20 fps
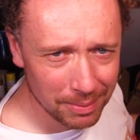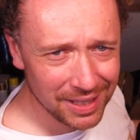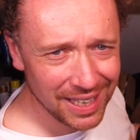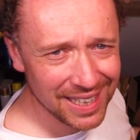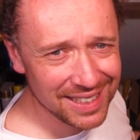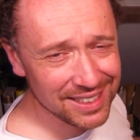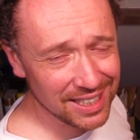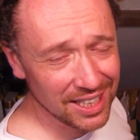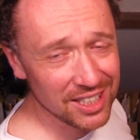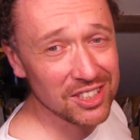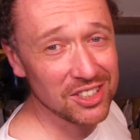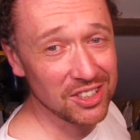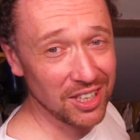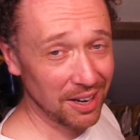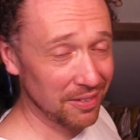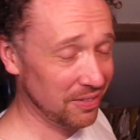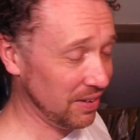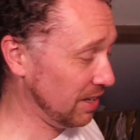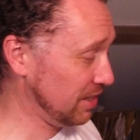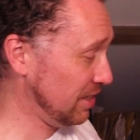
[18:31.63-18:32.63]
Yeah, it does,
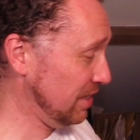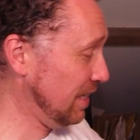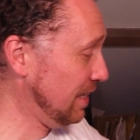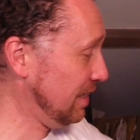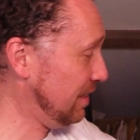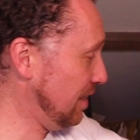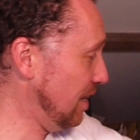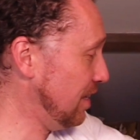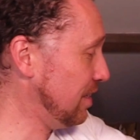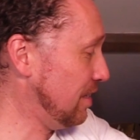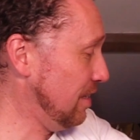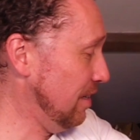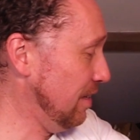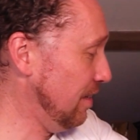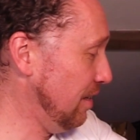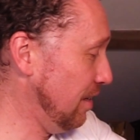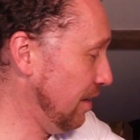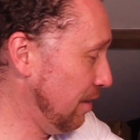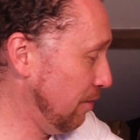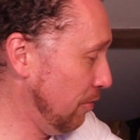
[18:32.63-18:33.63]
Jeff, actually. It does
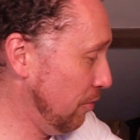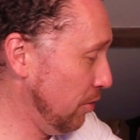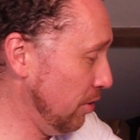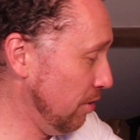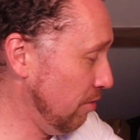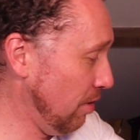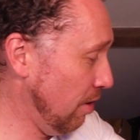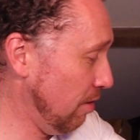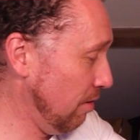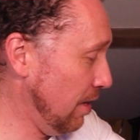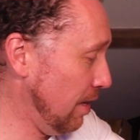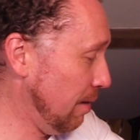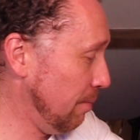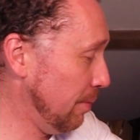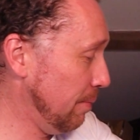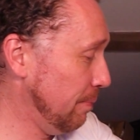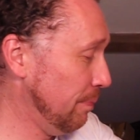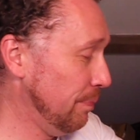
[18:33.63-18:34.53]
look like a fruit roll up.